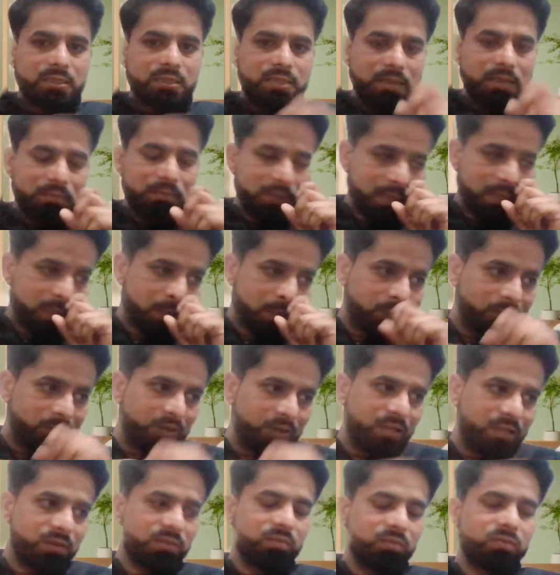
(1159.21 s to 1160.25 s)
Definitely
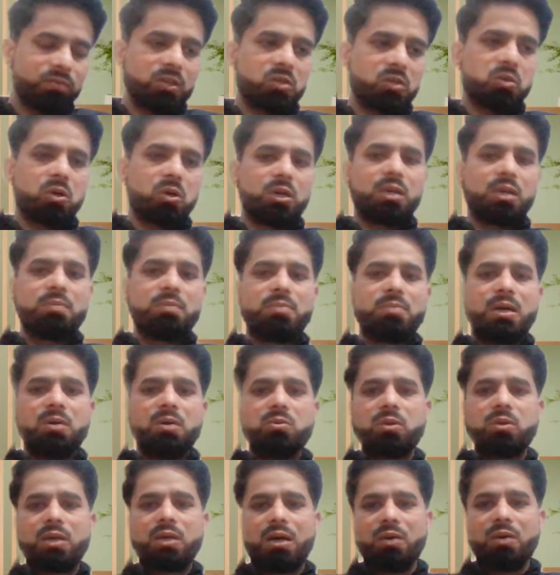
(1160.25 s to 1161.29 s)
when we talk
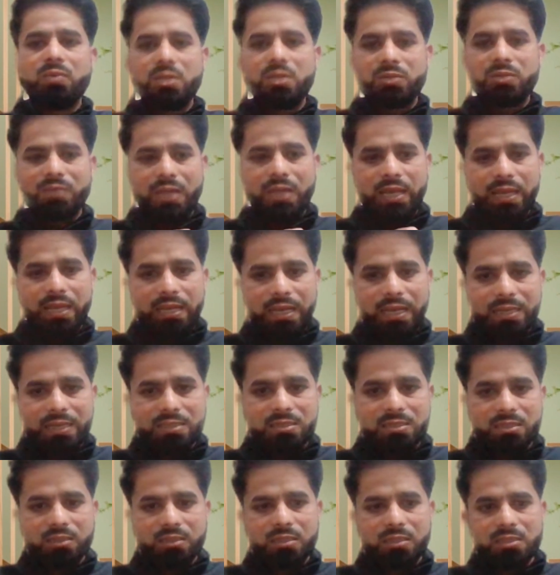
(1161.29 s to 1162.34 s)
about how it will
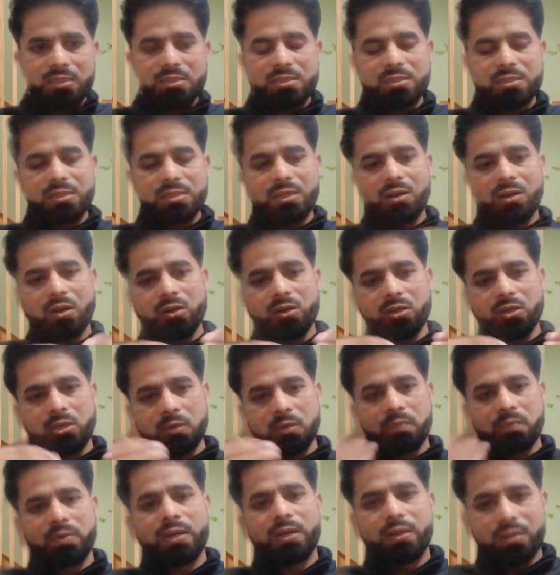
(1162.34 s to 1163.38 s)
enhance the things, there are
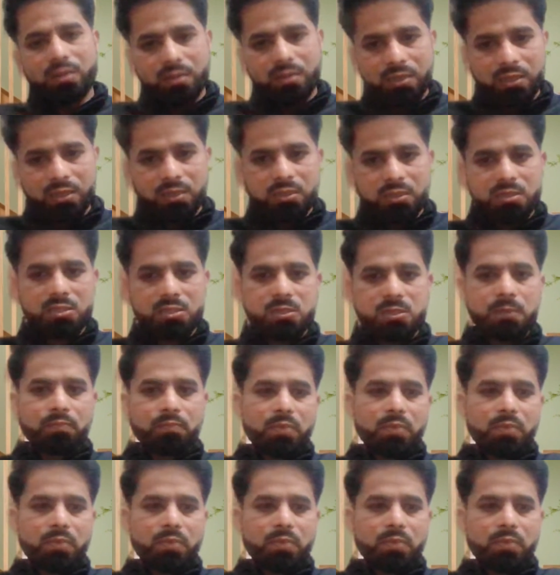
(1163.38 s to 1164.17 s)
different things,